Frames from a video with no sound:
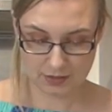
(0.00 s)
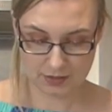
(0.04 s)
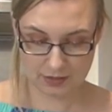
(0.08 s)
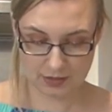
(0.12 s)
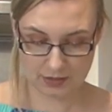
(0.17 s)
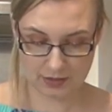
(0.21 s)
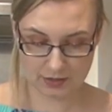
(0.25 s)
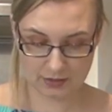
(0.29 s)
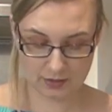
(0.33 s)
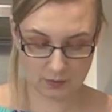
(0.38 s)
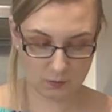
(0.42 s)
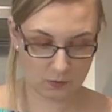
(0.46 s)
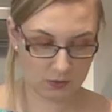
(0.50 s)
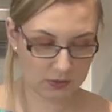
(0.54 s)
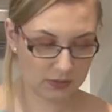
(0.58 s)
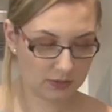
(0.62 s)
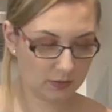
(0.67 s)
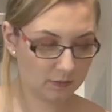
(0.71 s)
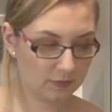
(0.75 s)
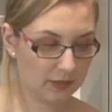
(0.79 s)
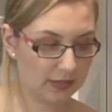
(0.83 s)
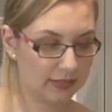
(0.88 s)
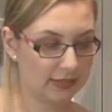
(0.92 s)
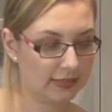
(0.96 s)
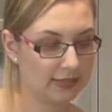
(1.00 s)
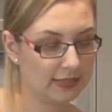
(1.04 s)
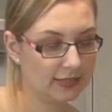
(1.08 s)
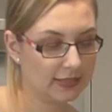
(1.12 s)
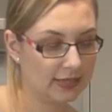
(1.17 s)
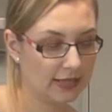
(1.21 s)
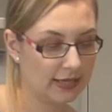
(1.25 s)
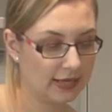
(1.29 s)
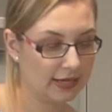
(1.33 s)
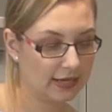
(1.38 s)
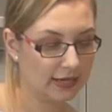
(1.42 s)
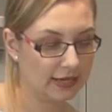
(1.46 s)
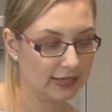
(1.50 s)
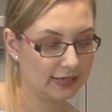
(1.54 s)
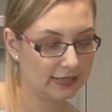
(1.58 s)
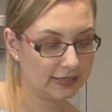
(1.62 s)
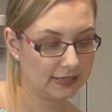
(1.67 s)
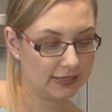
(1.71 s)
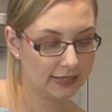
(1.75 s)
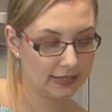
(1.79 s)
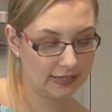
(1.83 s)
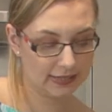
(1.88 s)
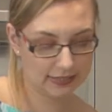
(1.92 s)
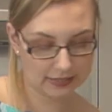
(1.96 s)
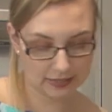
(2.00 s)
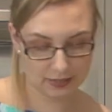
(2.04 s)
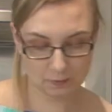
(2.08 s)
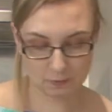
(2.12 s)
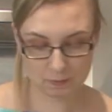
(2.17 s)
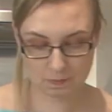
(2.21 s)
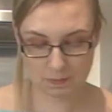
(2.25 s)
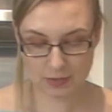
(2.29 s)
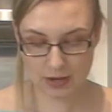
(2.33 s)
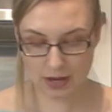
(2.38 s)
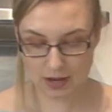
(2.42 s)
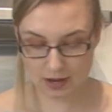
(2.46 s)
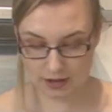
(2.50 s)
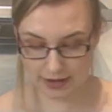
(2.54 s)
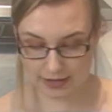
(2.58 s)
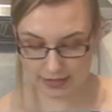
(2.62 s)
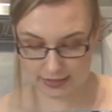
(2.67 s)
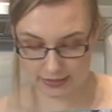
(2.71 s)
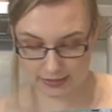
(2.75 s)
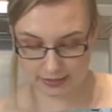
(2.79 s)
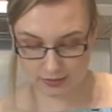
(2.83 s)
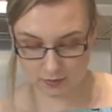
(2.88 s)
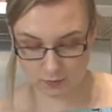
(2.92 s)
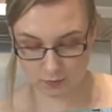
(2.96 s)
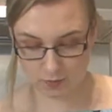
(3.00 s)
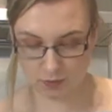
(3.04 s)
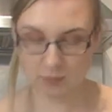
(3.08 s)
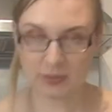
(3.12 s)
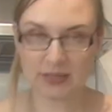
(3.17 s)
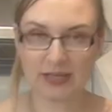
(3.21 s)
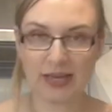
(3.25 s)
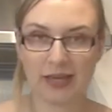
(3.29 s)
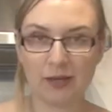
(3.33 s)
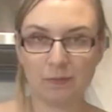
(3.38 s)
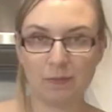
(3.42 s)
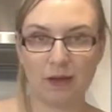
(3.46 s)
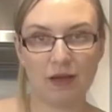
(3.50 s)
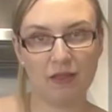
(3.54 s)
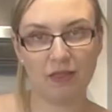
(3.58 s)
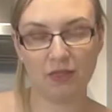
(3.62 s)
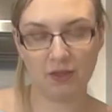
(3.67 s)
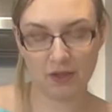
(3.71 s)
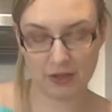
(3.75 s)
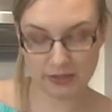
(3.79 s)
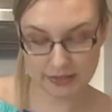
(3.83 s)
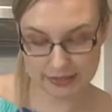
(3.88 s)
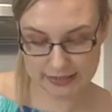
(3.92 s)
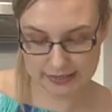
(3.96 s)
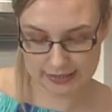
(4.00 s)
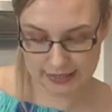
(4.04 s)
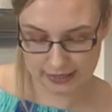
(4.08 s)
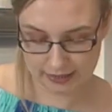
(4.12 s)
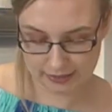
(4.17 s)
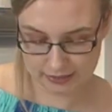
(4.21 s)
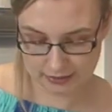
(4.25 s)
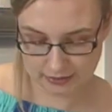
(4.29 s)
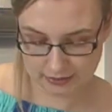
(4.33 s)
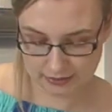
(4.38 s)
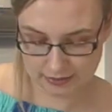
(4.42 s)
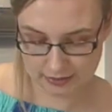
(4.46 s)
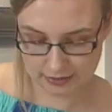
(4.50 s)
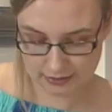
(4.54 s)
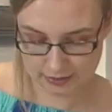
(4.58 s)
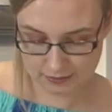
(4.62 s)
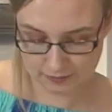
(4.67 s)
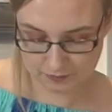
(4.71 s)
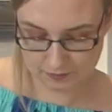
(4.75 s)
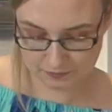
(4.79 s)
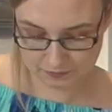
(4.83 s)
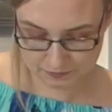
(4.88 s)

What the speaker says: And you want to mix this in until it's combined, so it'll probably take about 30 seconds.